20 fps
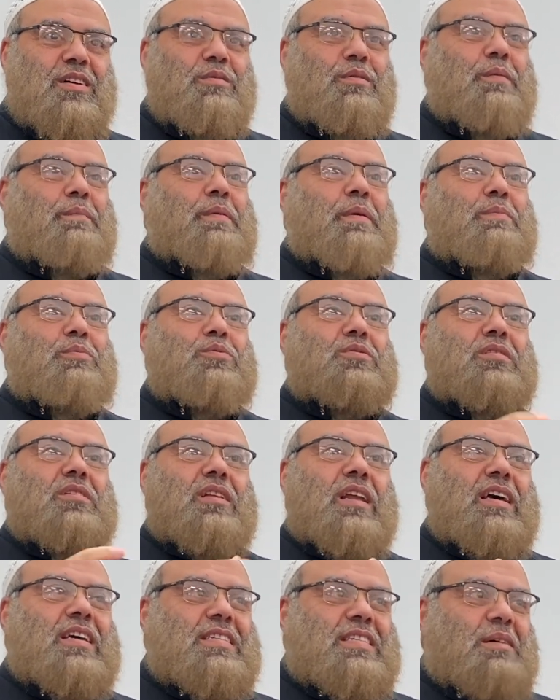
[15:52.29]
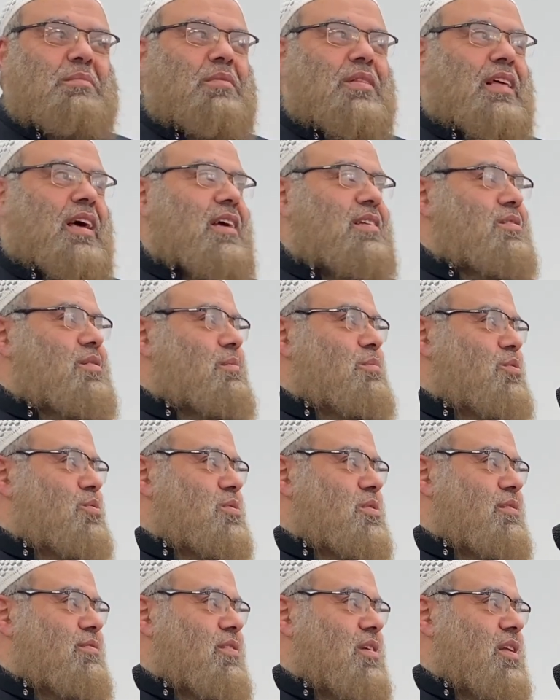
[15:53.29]
When people deny some of the
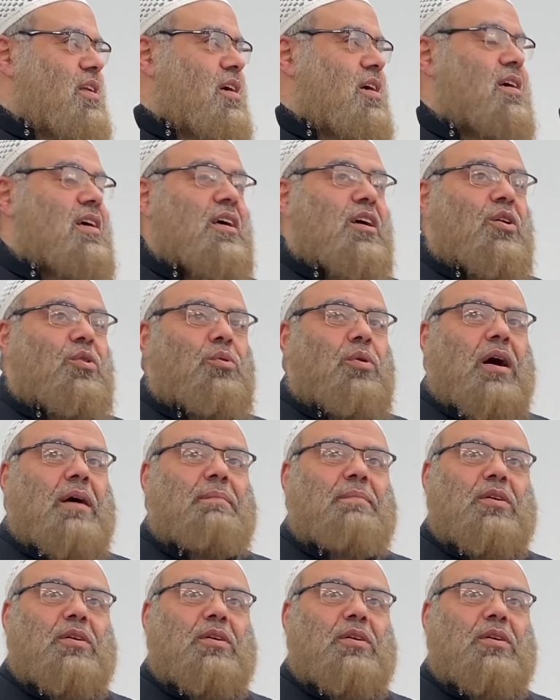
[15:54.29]
attributes of Allah, why?